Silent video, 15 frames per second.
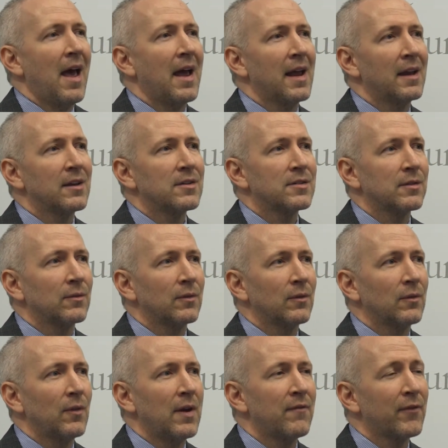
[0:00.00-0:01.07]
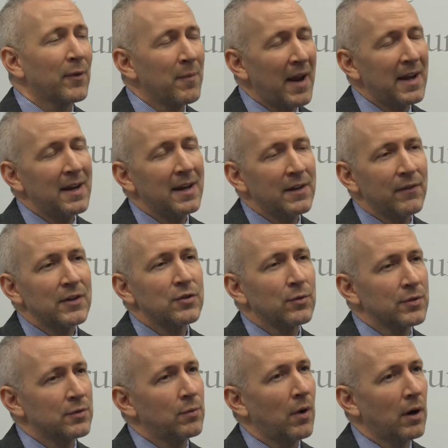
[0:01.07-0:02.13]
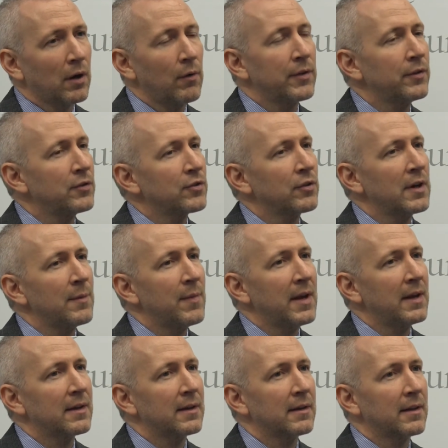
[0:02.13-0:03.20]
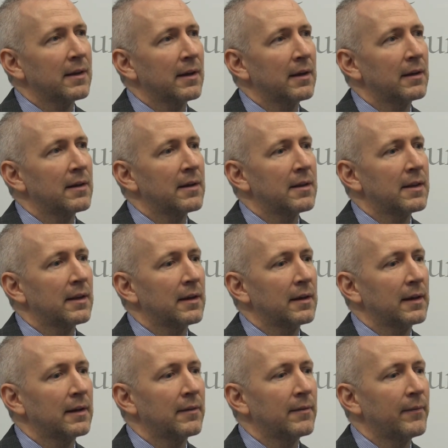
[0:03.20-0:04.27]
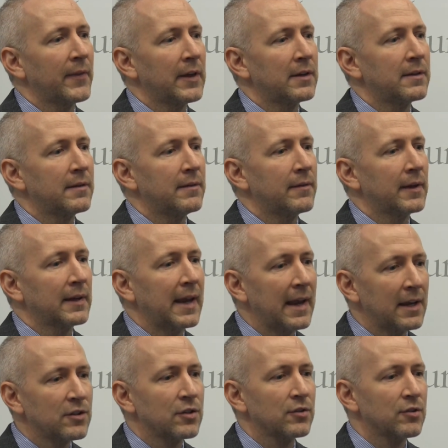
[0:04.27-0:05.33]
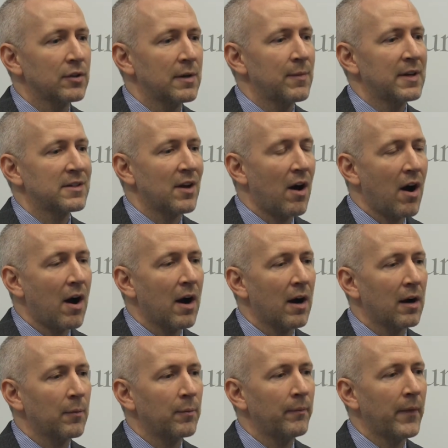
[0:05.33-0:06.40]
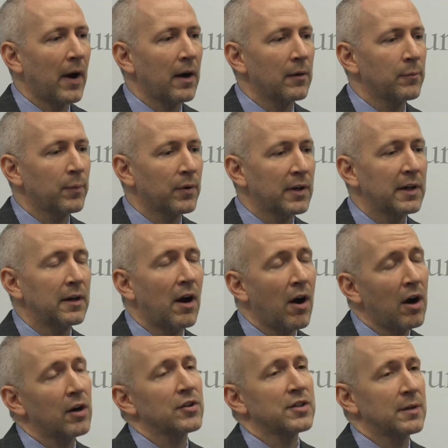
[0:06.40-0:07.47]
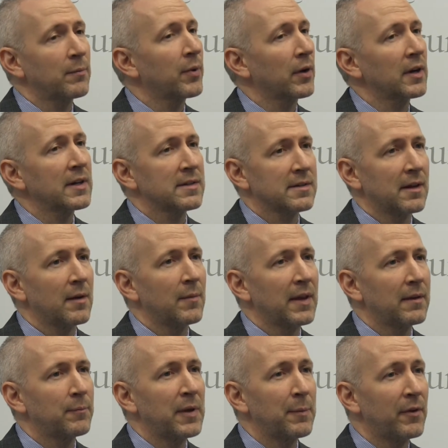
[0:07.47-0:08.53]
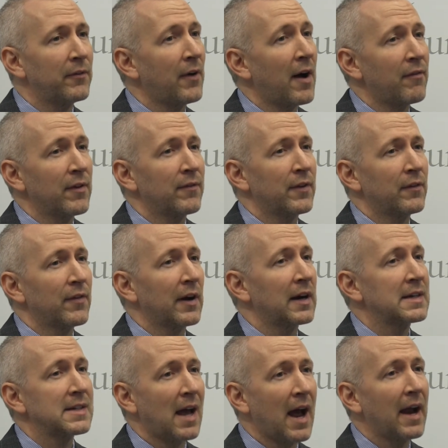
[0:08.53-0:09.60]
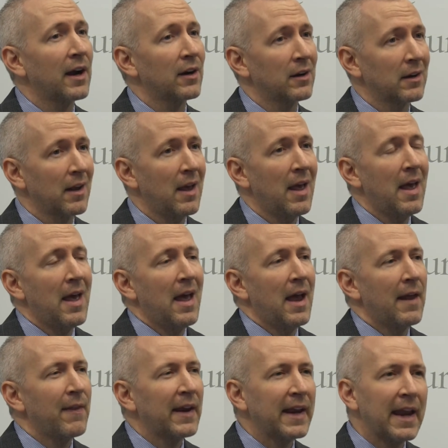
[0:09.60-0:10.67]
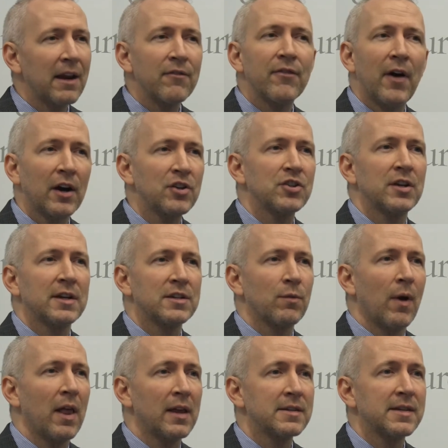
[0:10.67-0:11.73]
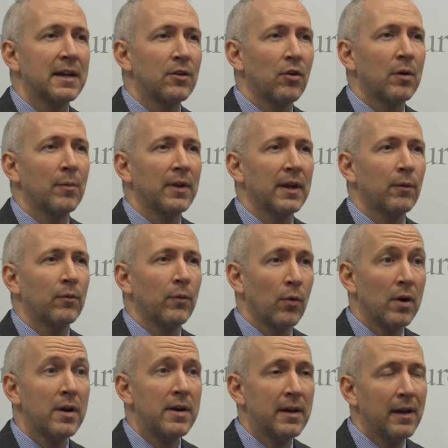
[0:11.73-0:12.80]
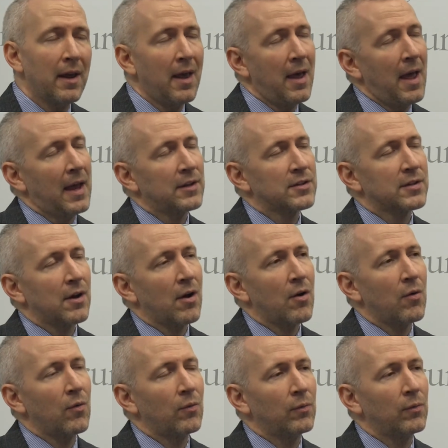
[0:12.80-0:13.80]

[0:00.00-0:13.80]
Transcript: and and for many individuals who are going through treatment the the the, the cancer treatments are are pretty harsh and burdensome and people often feel very tired and they can't function as well as they normally would and so